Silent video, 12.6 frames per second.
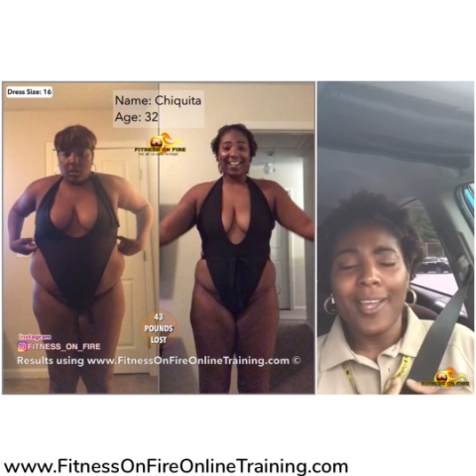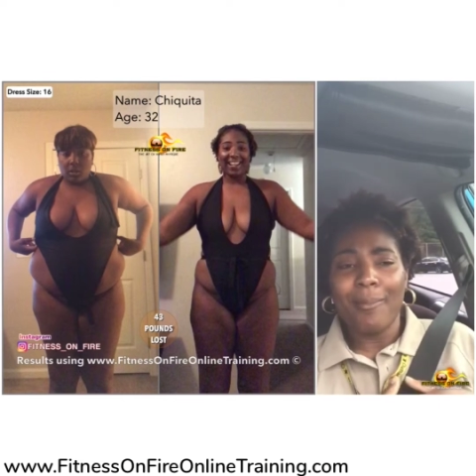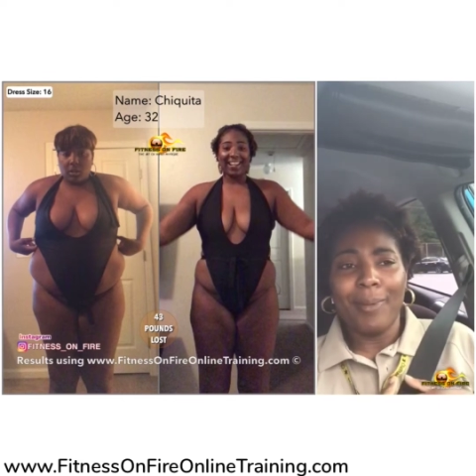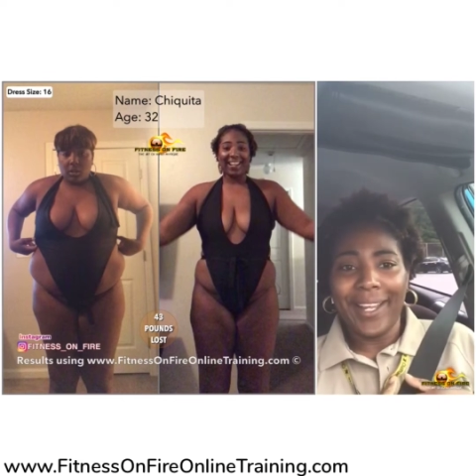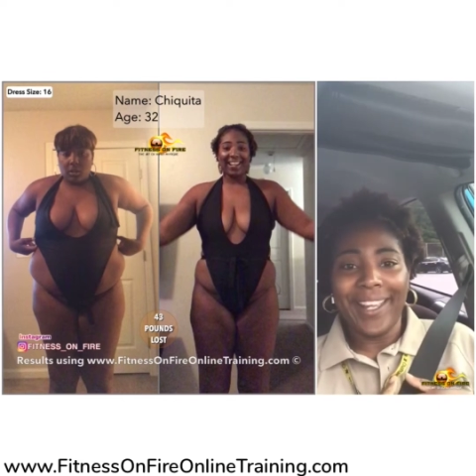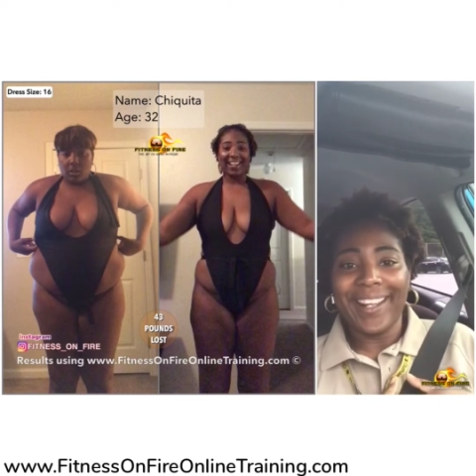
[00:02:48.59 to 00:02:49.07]

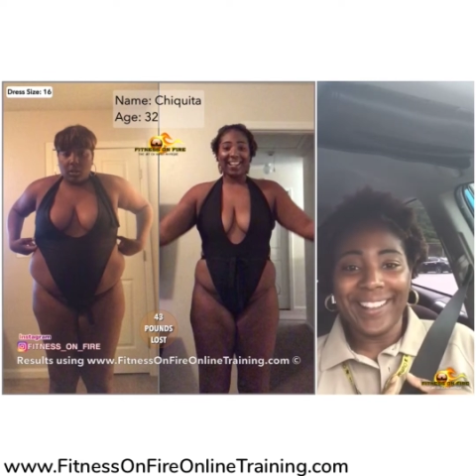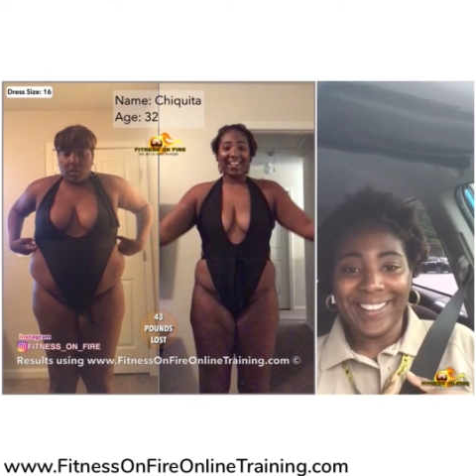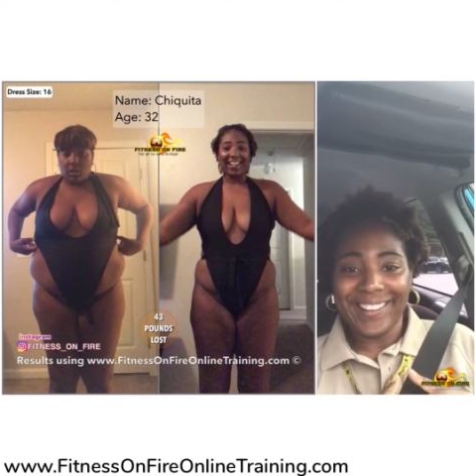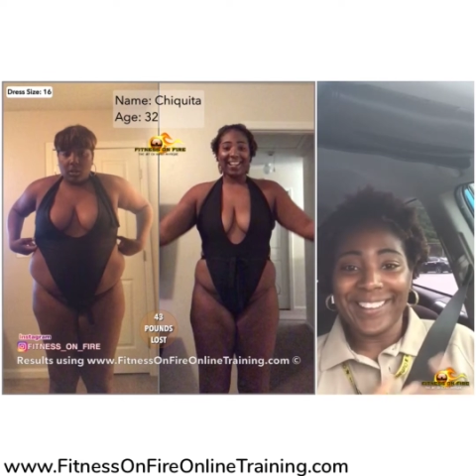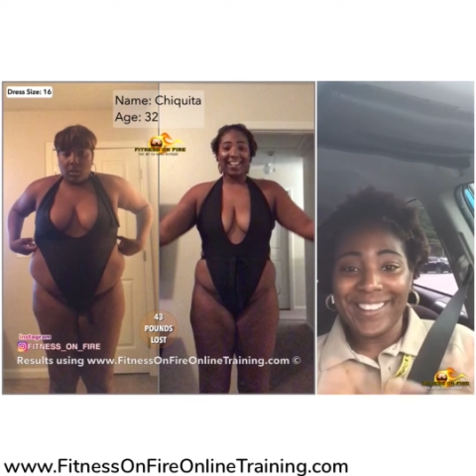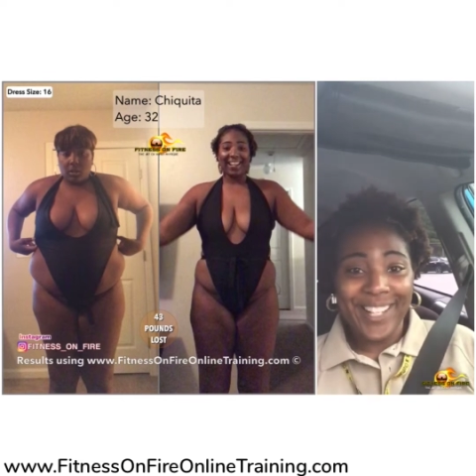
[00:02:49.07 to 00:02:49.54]
But
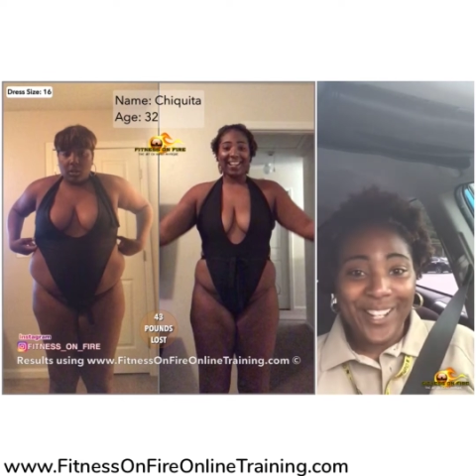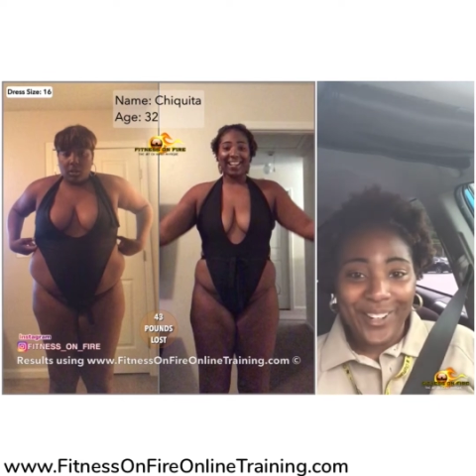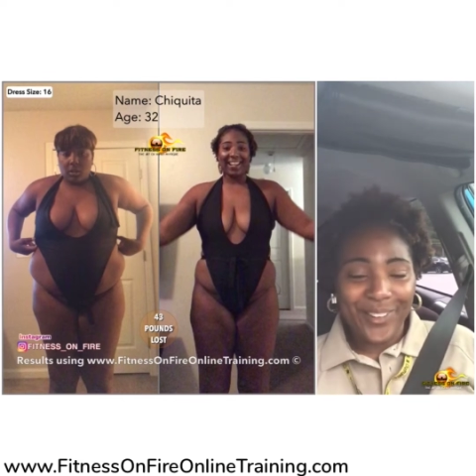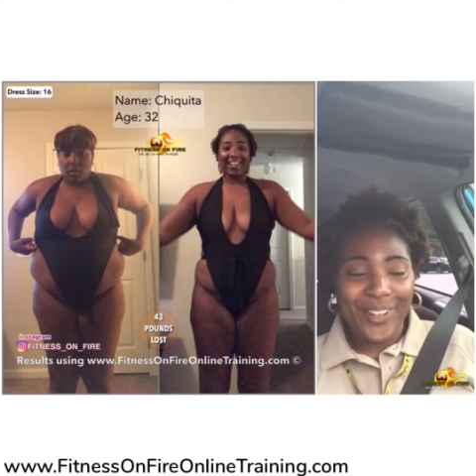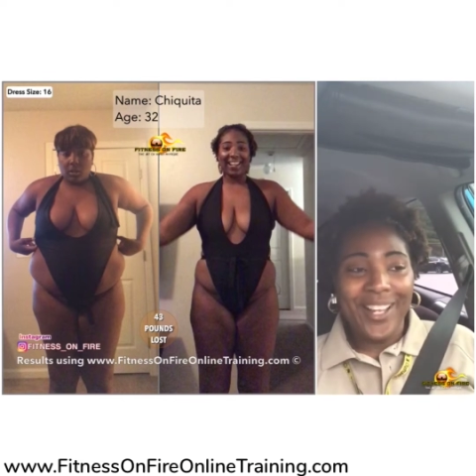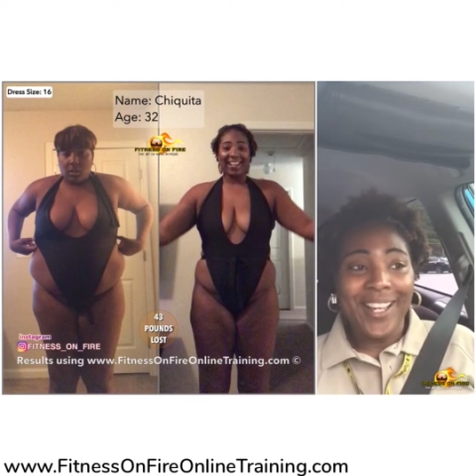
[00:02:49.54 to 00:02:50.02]
you
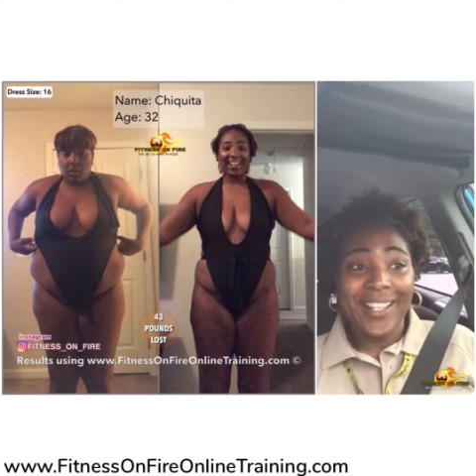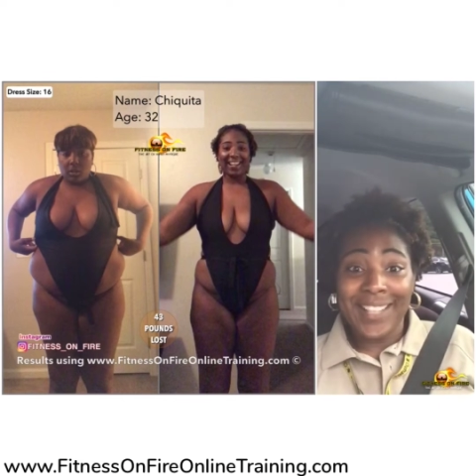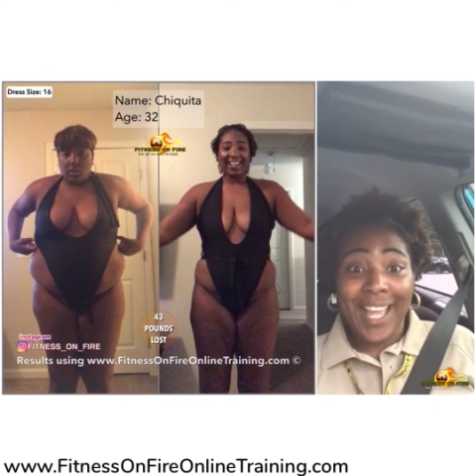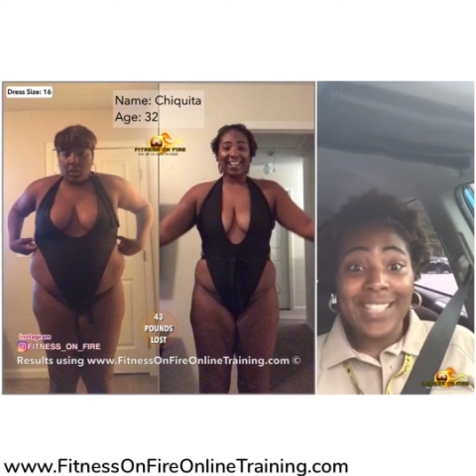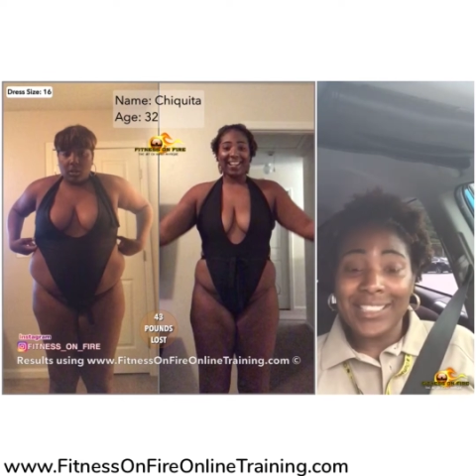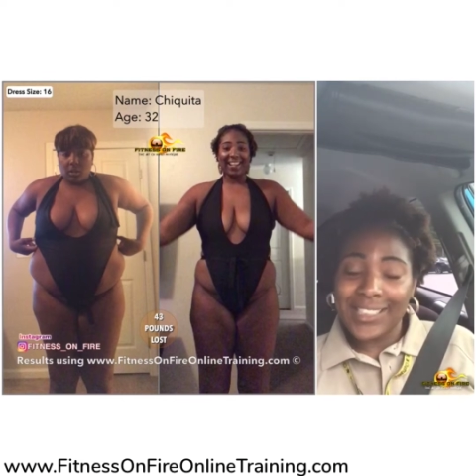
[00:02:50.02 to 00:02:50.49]
know,
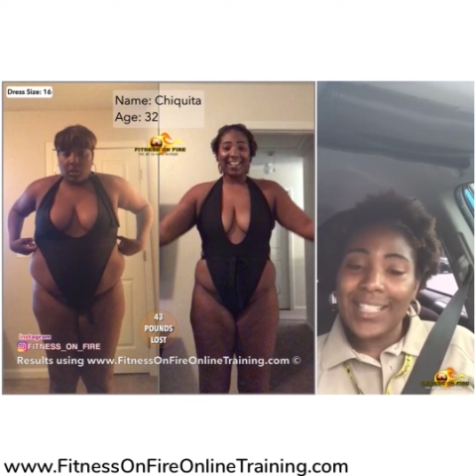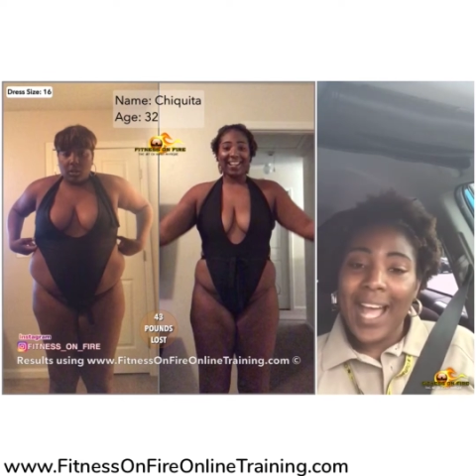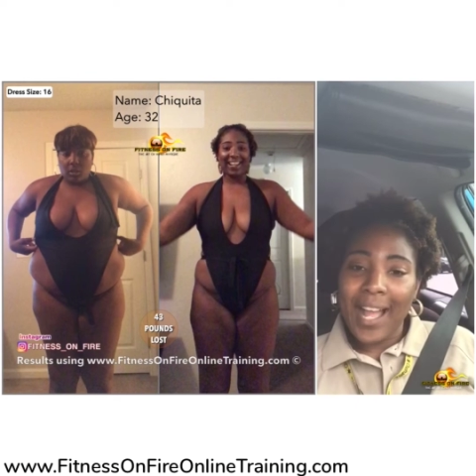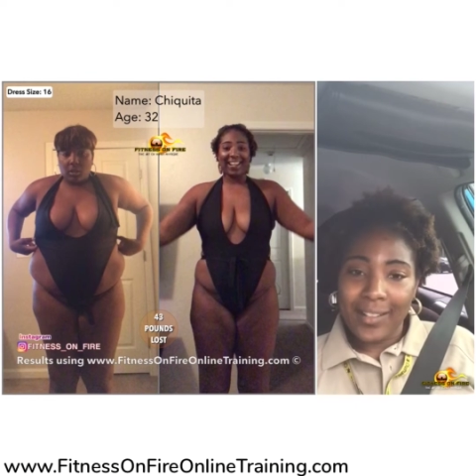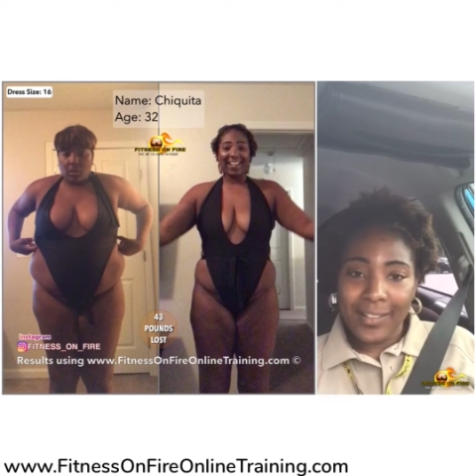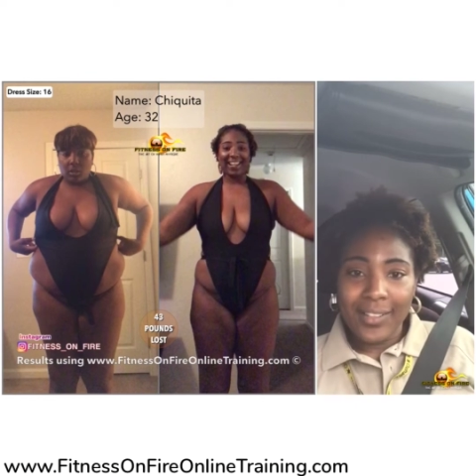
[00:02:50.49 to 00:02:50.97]
that's just
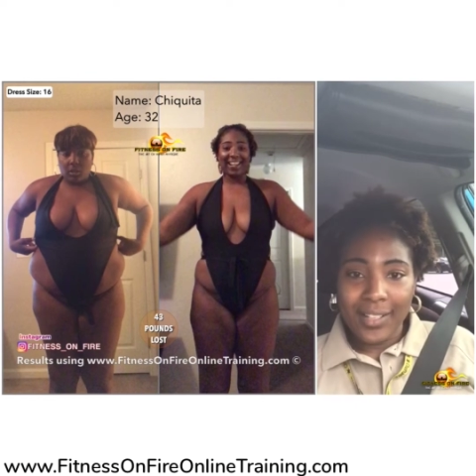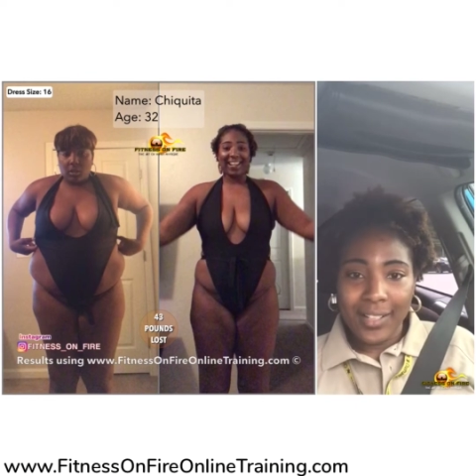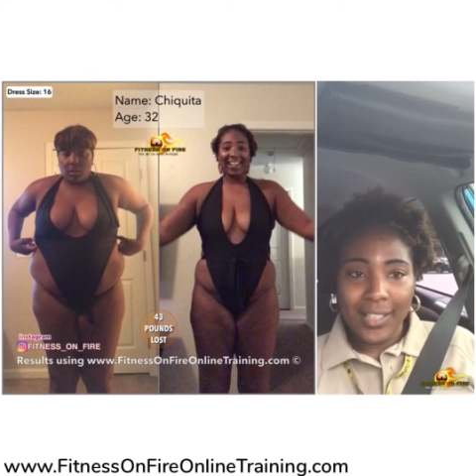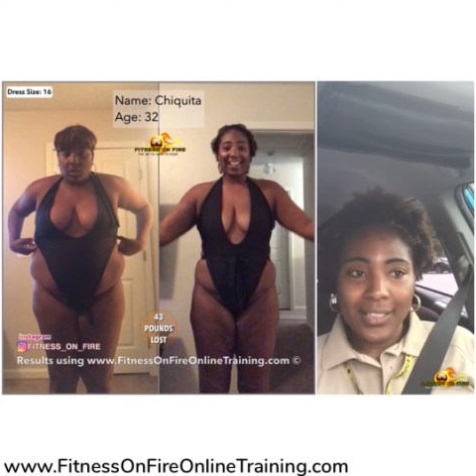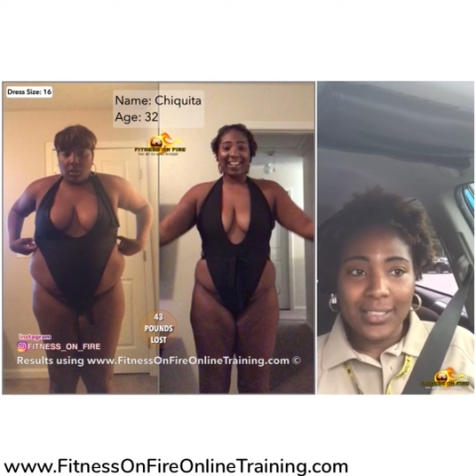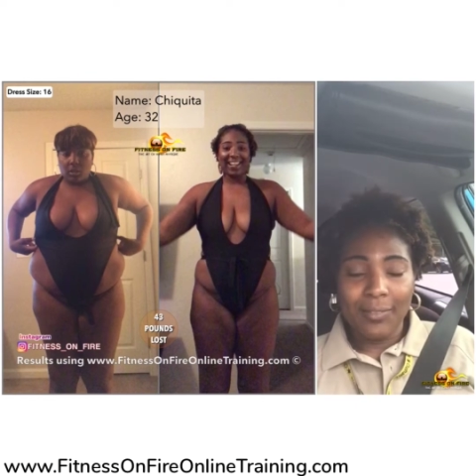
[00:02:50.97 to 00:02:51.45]
how good it is.